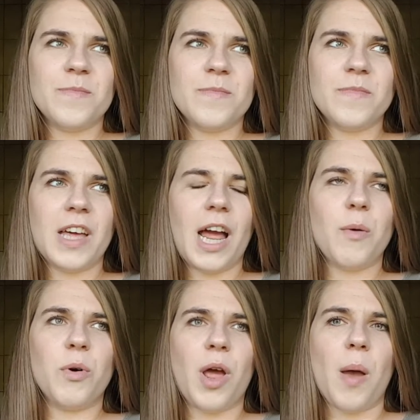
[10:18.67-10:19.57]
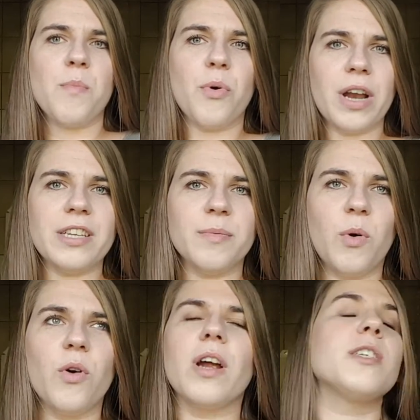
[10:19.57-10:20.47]
that I want to embrace
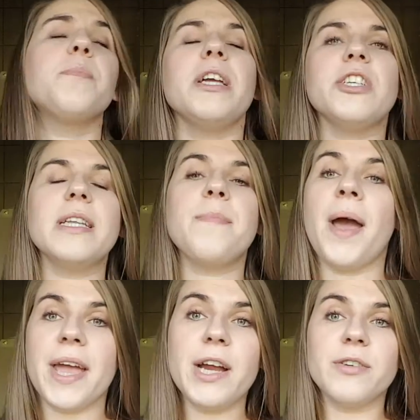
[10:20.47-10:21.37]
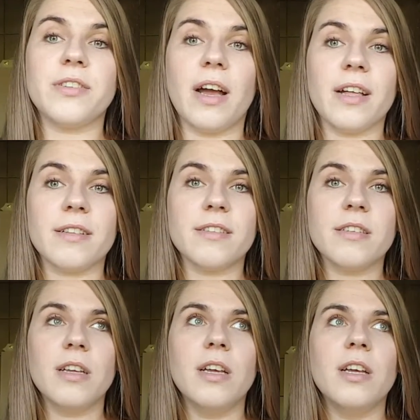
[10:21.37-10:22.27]
more, especially my hairstyles.
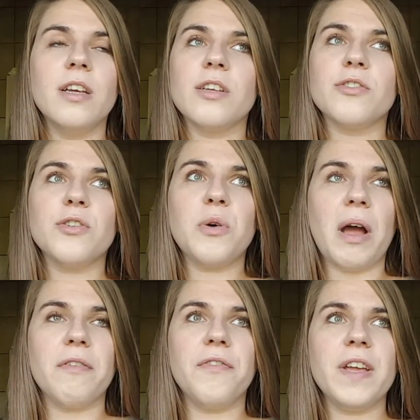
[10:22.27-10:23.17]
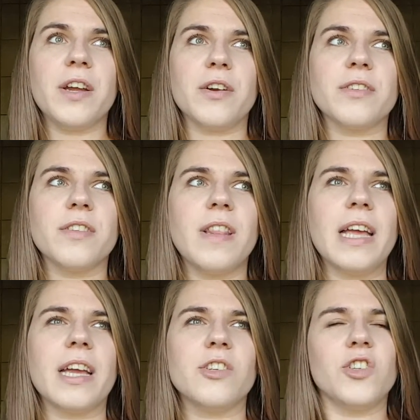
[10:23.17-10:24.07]
So I figured
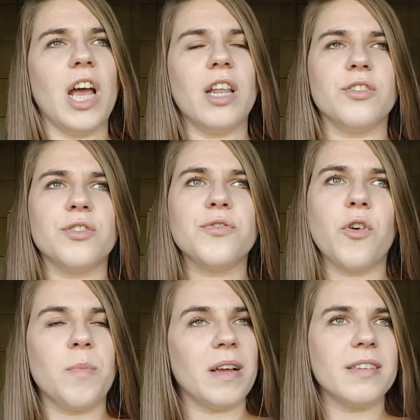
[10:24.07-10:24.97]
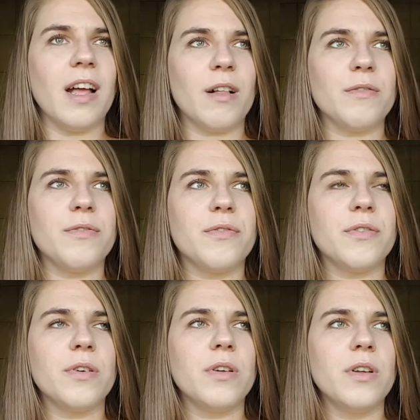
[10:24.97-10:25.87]
like a challenge for myself
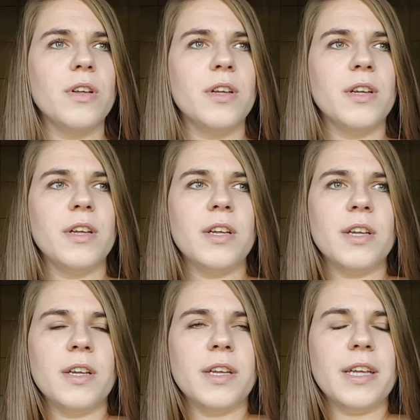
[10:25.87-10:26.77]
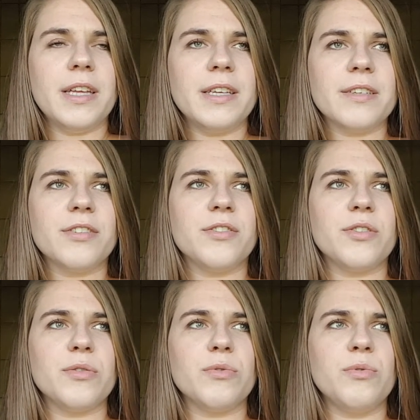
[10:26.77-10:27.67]
is
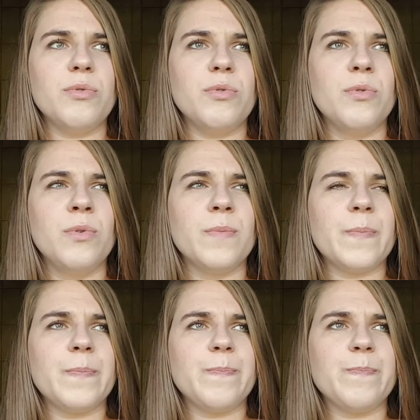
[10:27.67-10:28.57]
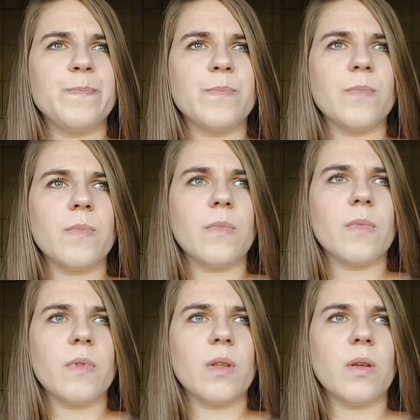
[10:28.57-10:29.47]
to,
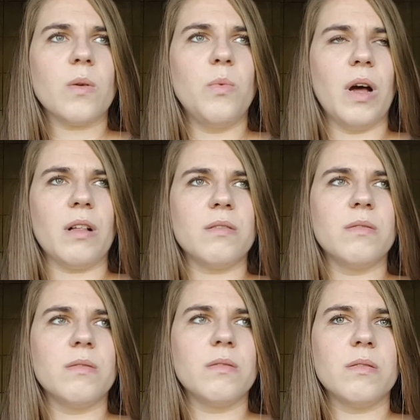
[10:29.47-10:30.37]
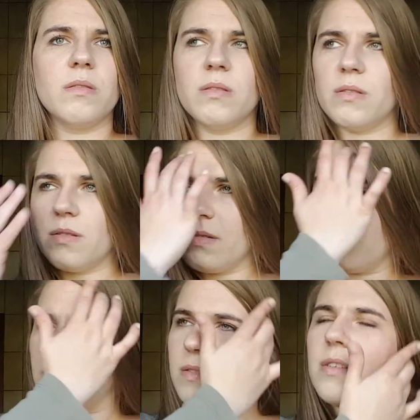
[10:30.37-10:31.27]
well,
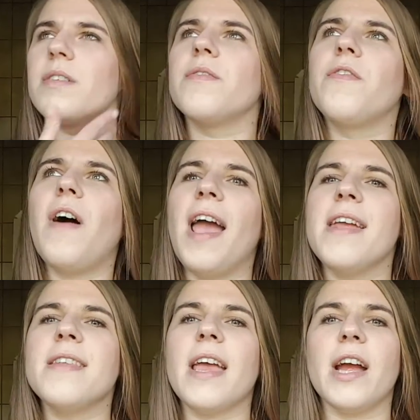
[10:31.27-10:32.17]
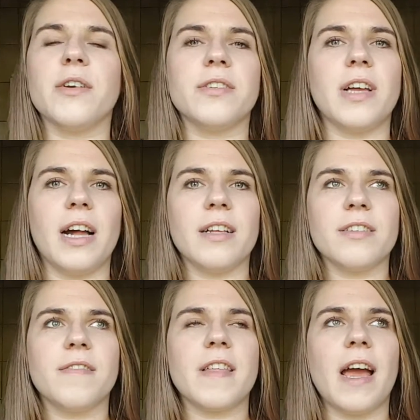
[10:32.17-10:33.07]
find
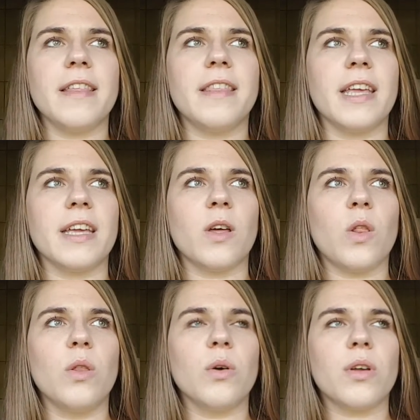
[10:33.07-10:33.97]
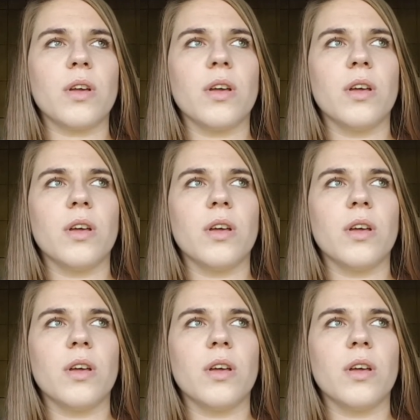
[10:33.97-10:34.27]
hairstyles that I think look,